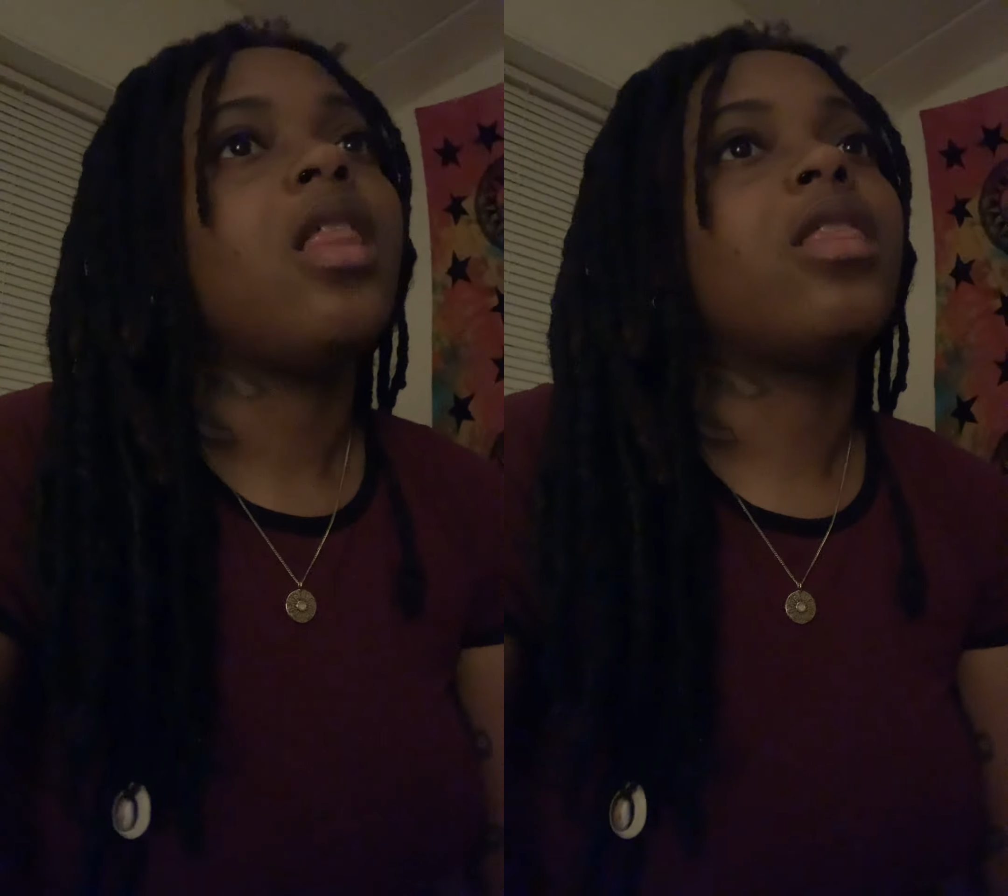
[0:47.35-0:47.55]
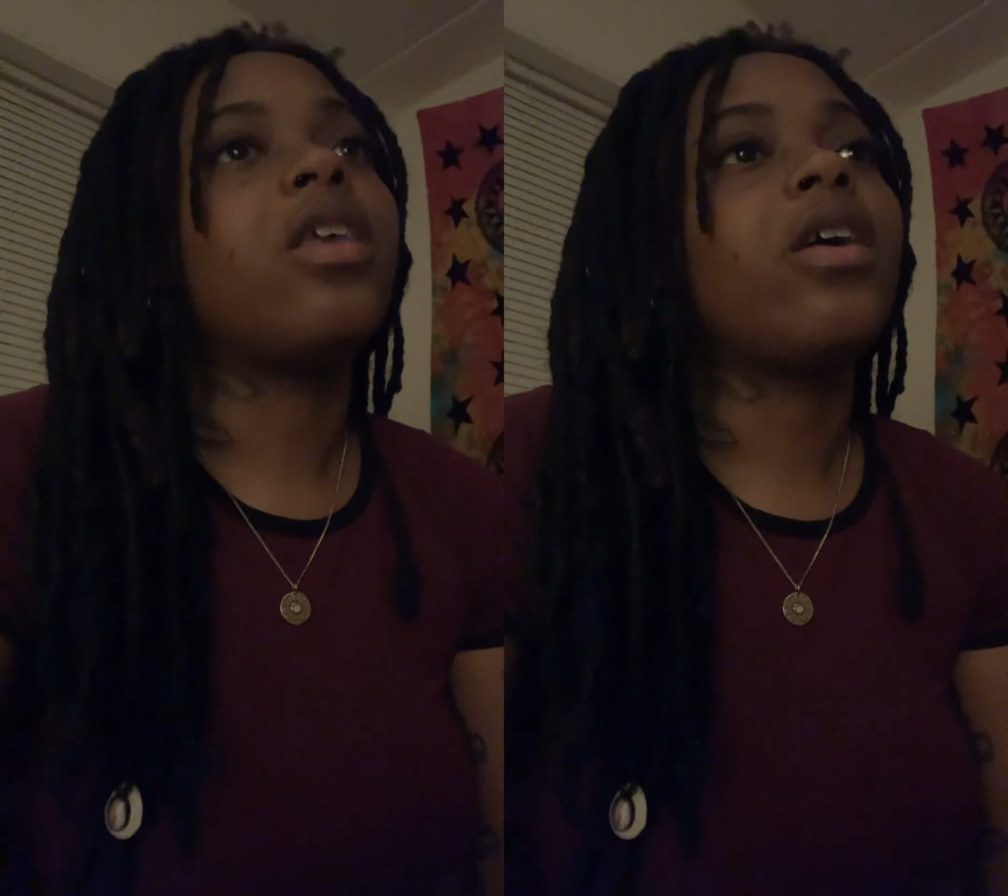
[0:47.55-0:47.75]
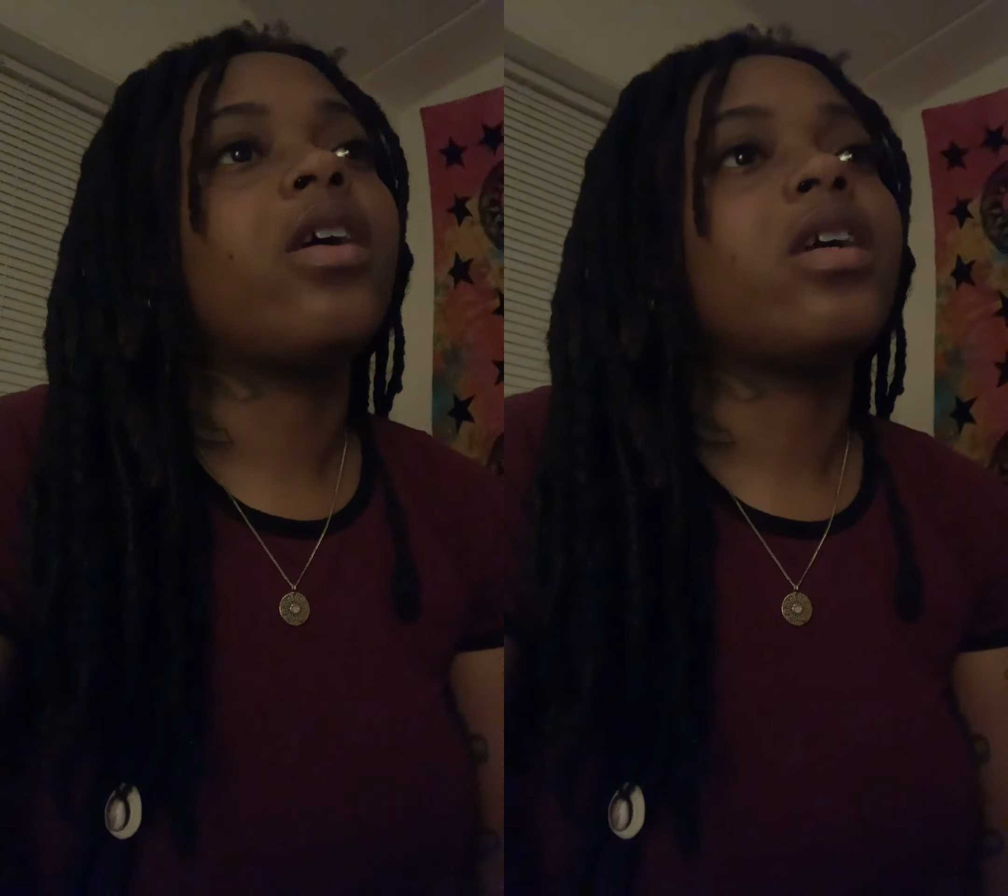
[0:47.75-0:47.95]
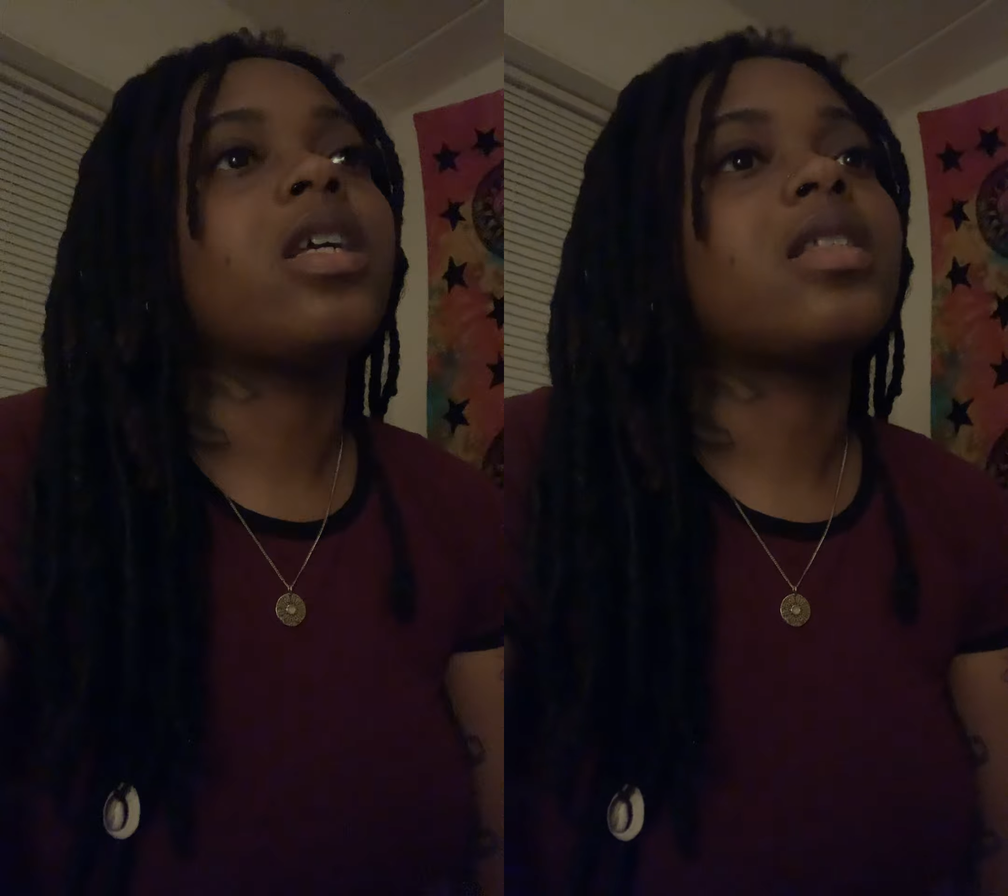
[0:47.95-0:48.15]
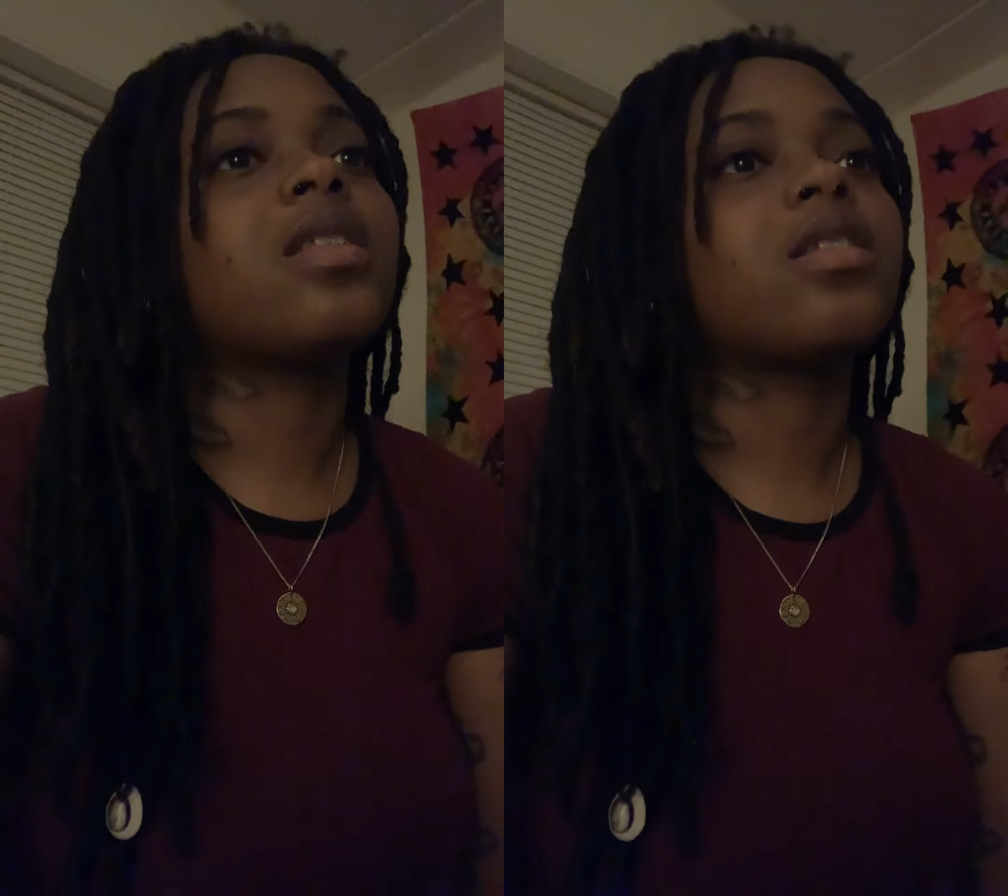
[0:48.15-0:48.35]
there
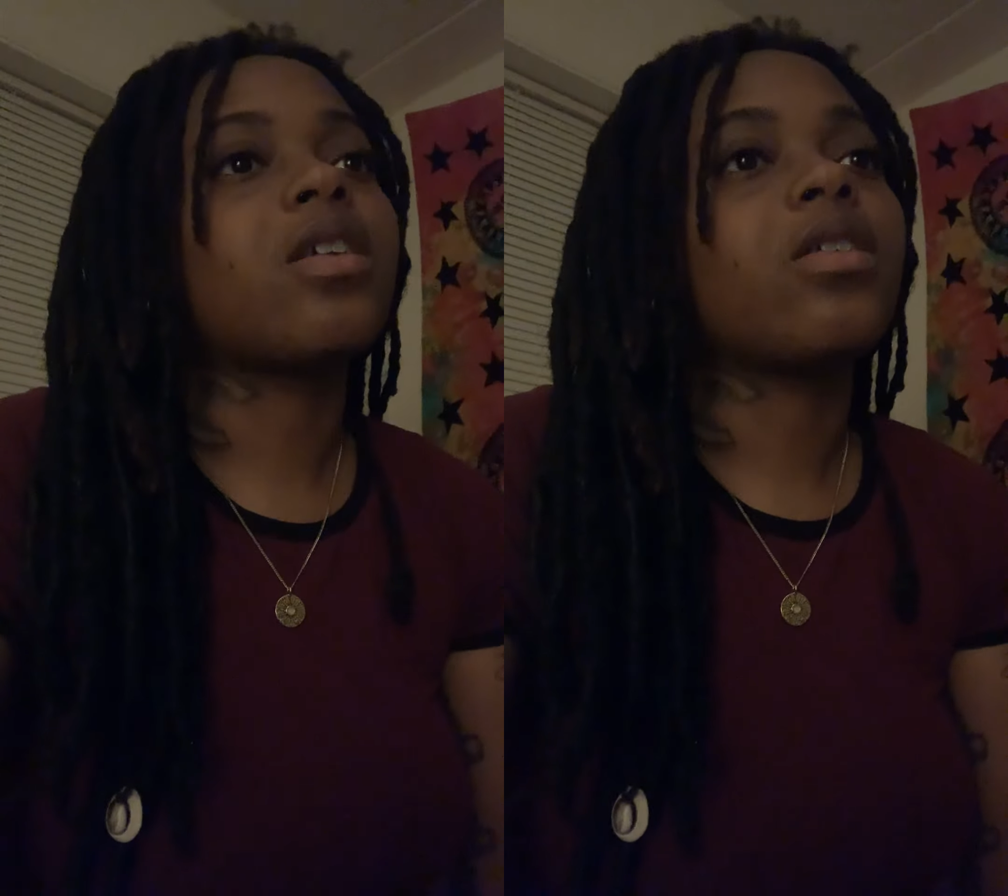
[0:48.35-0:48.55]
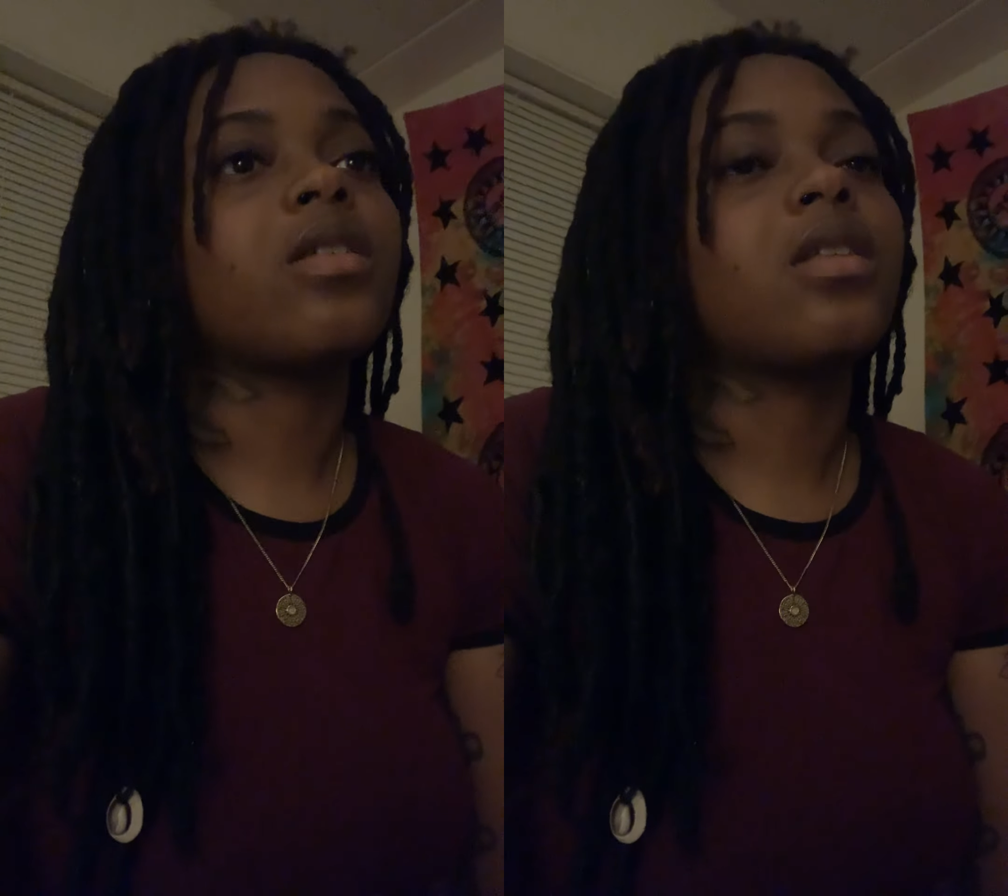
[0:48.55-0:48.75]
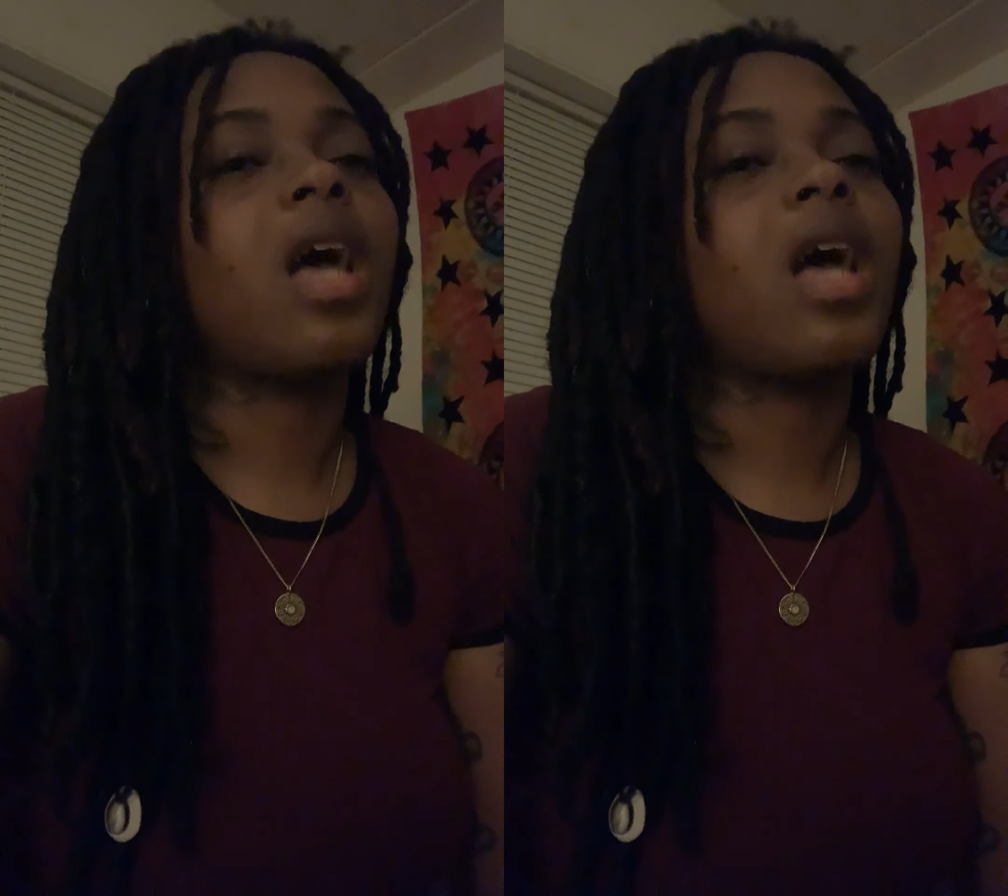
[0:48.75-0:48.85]
is certain,